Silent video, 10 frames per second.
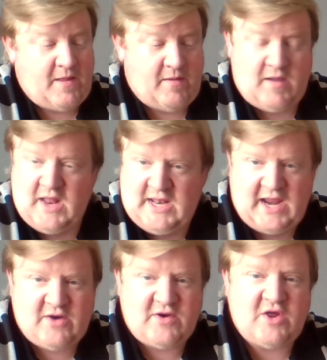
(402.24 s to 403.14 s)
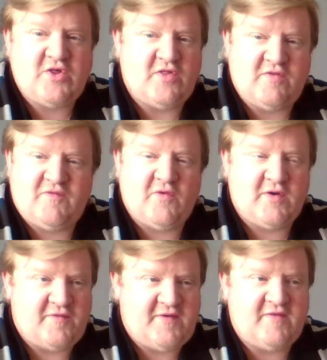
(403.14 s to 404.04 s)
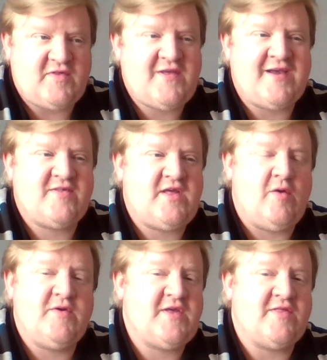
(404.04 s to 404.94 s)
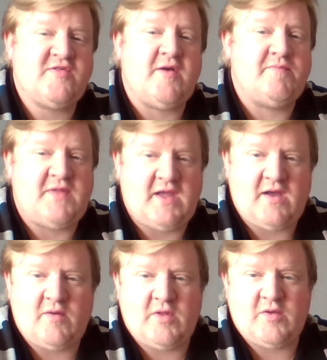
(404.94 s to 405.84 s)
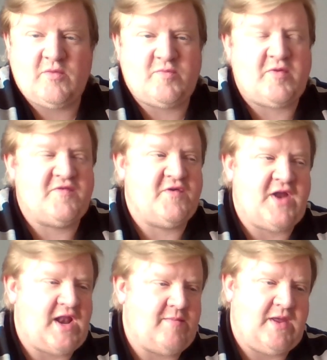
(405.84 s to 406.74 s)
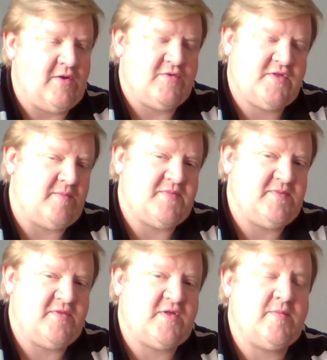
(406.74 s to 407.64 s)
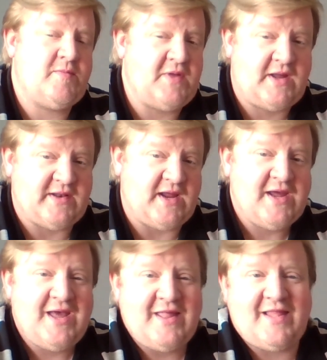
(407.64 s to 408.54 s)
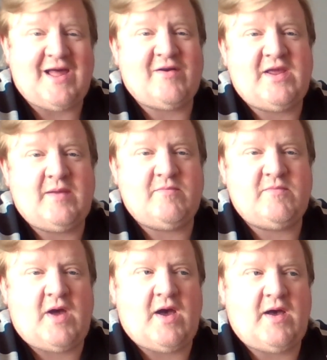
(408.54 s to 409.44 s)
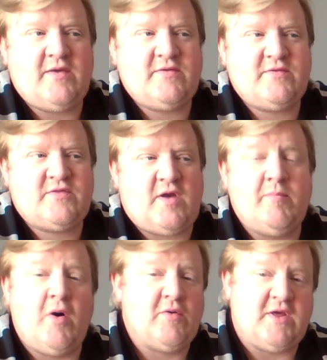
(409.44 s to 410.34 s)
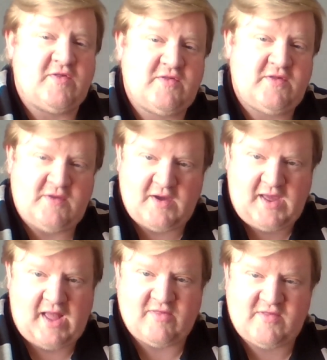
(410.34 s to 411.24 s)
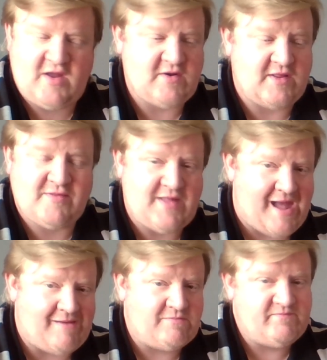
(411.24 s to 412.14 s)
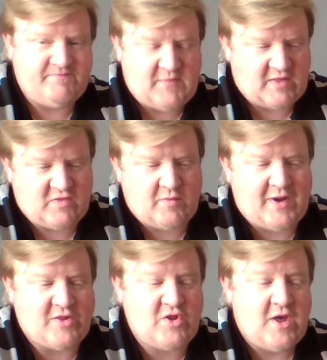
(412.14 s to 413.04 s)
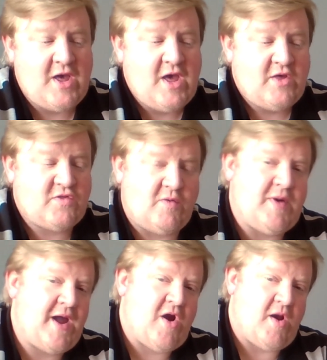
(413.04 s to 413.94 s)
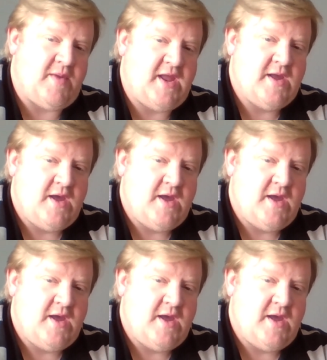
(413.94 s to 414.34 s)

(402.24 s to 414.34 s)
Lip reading: In later editions, in 4th, 5th, 6th, he always had something, whether it was preferred enemy or some ability that allowed him a bonus against Tyranids. Now, not so much. So my army,